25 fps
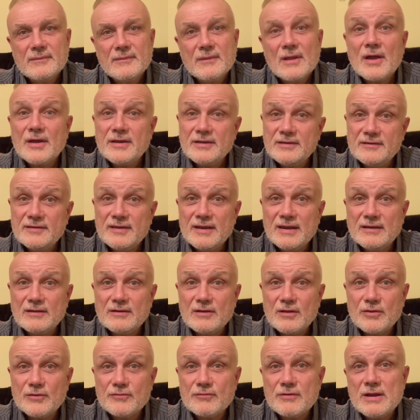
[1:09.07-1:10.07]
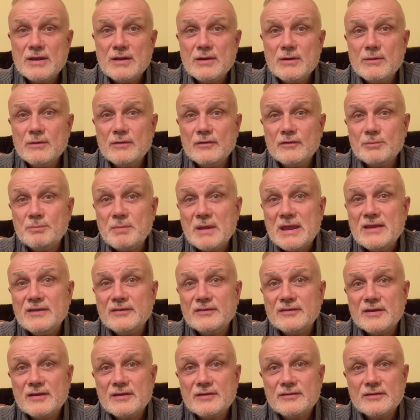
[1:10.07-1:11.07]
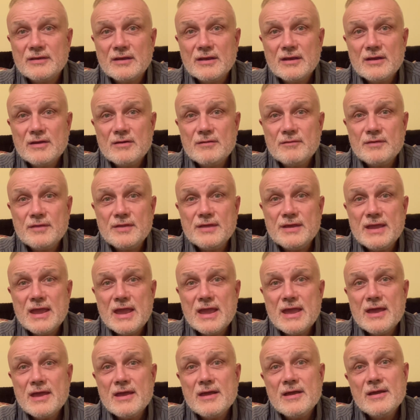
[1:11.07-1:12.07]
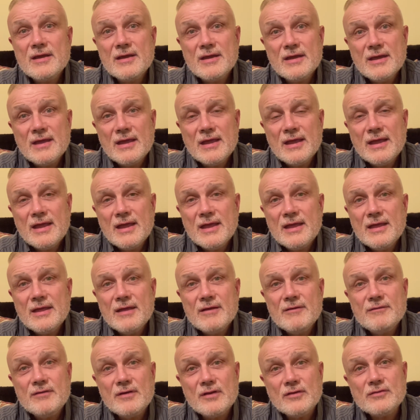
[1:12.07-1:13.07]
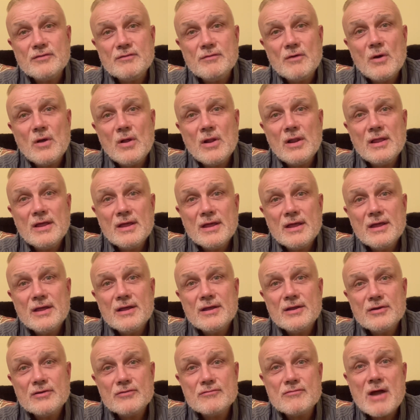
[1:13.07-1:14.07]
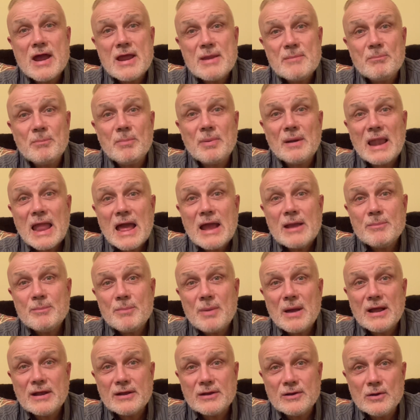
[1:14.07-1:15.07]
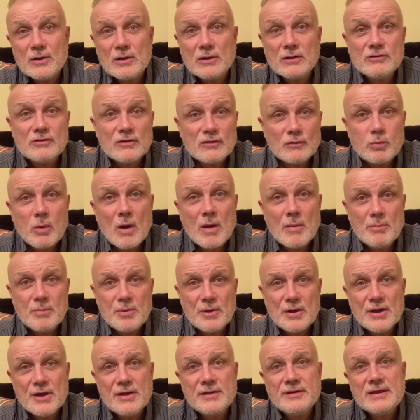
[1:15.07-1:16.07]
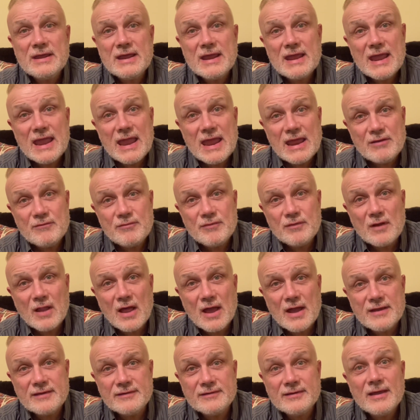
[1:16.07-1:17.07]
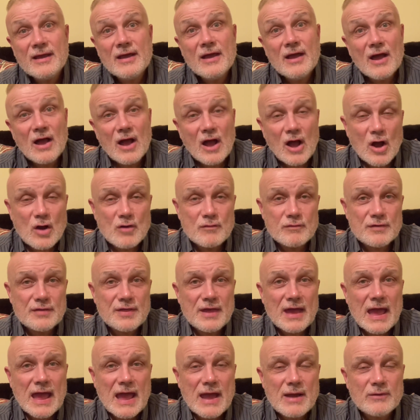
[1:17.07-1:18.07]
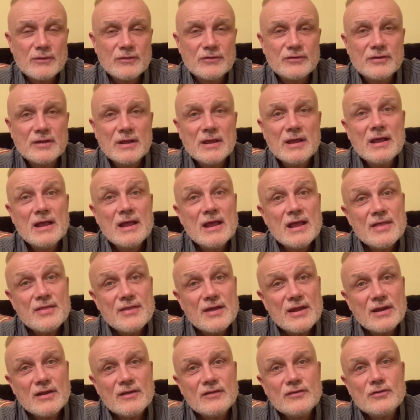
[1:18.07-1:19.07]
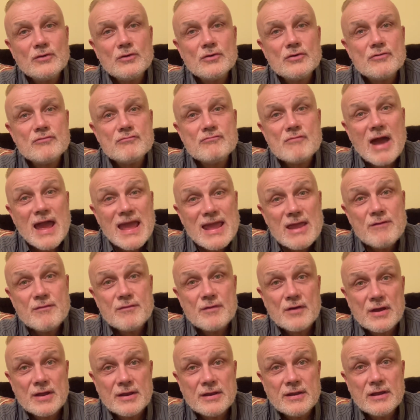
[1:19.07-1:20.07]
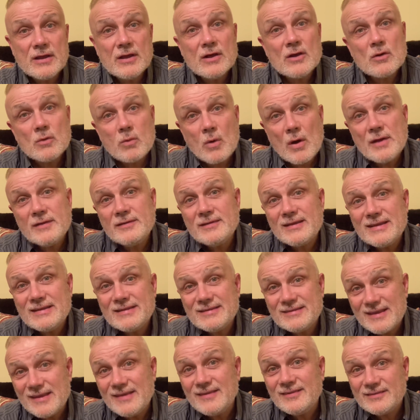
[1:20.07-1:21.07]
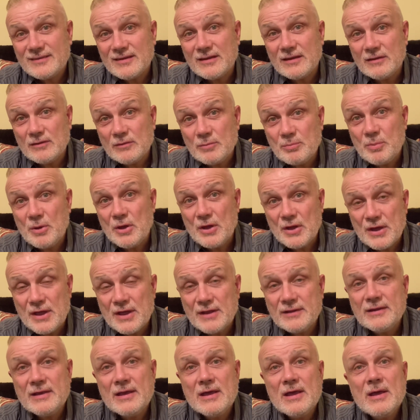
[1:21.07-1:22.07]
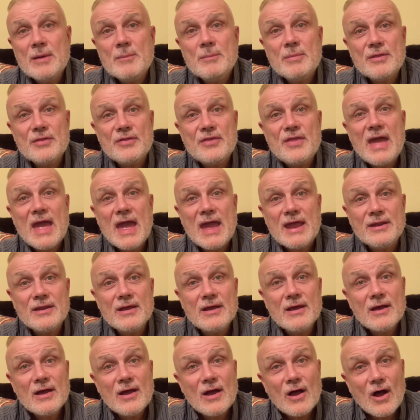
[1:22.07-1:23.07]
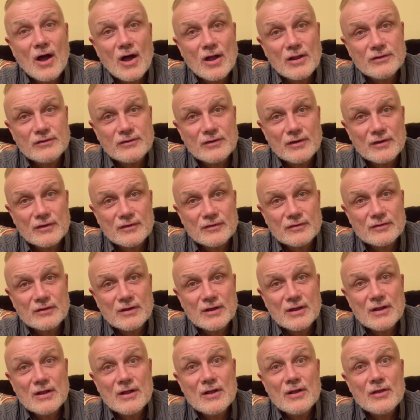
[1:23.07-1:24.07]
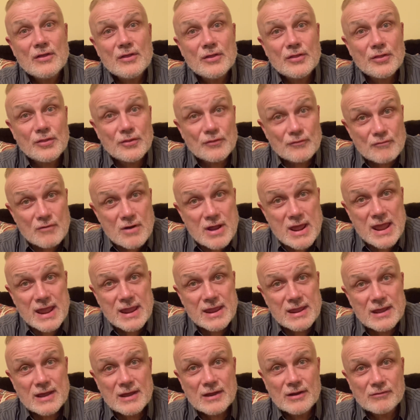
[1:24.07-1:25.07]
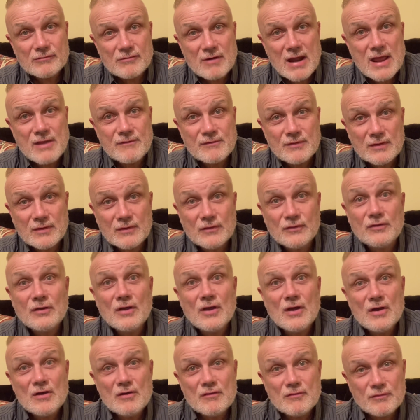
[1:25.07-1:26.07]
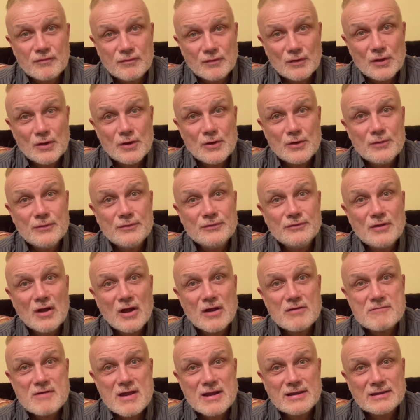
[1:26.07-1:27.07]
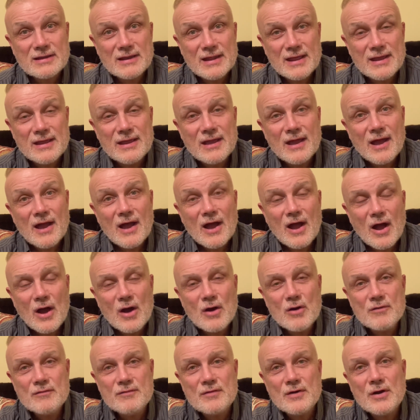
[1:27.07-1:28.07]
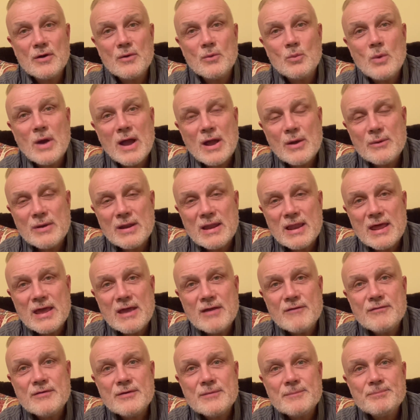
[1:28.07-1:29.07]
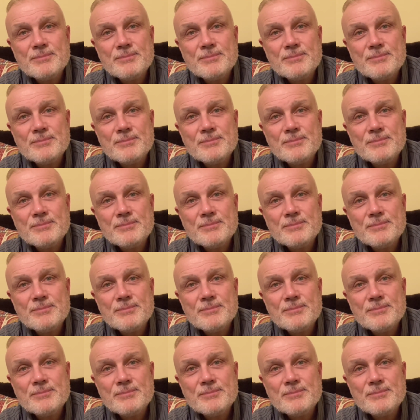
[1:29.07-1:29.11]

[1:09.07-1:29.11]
I ticked three new species for the year. First of all, great blackback gull, just one bird in flight over the house. Then I saw a raven, quite a distant bird, but then on dusk, three ravens flew directly over where we live.